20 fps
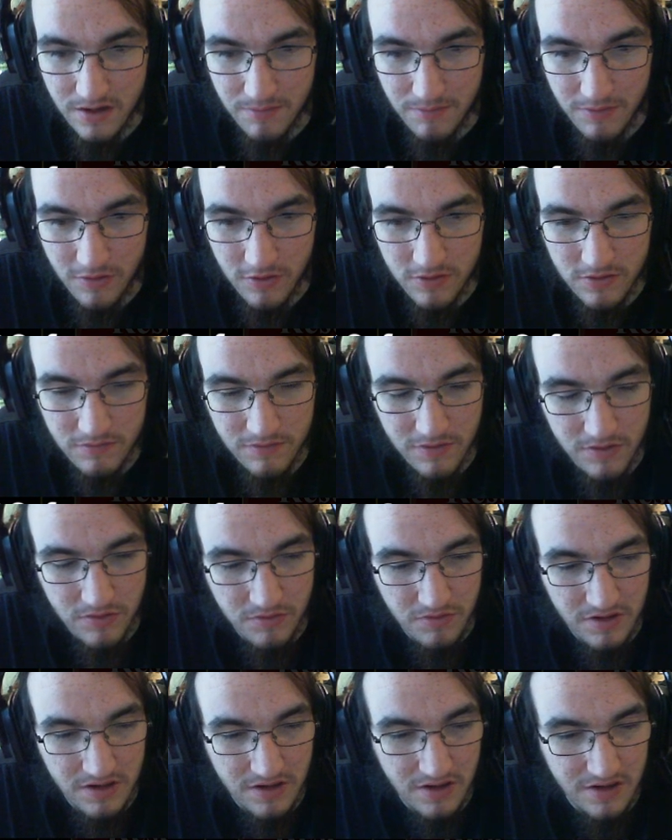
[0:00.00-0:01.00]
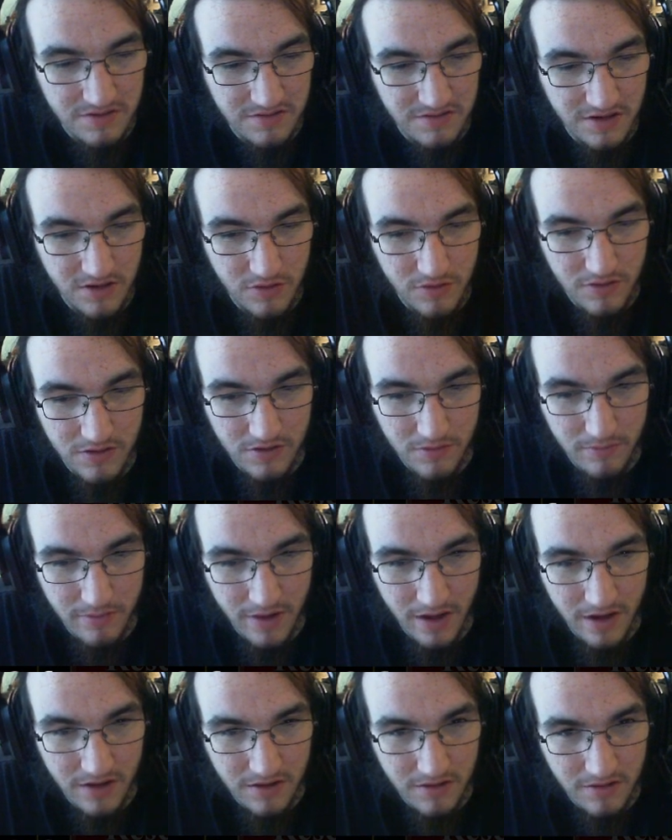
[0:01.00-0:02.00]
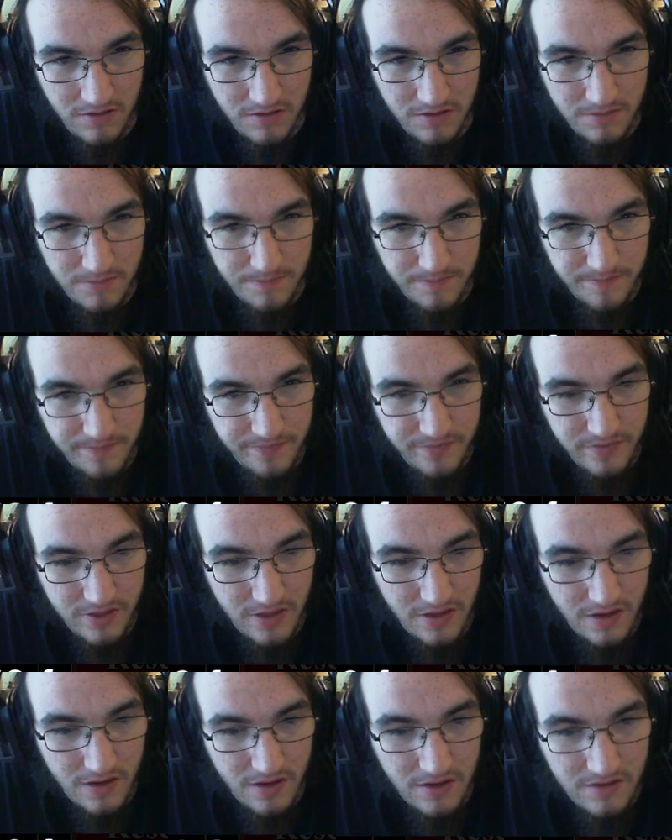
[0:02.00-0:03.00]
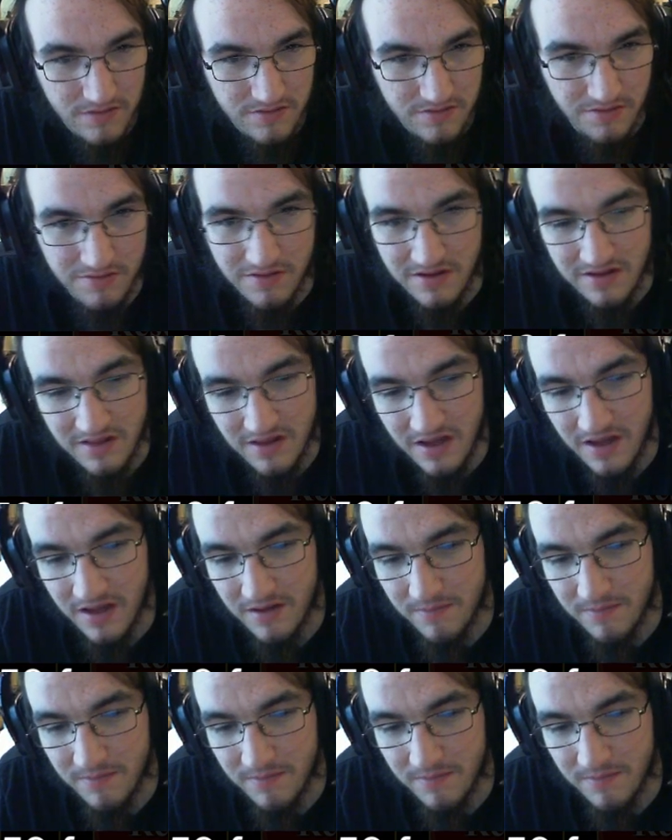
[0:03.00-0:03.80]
Lord of the Arena as a cute little blocker, stuff like that.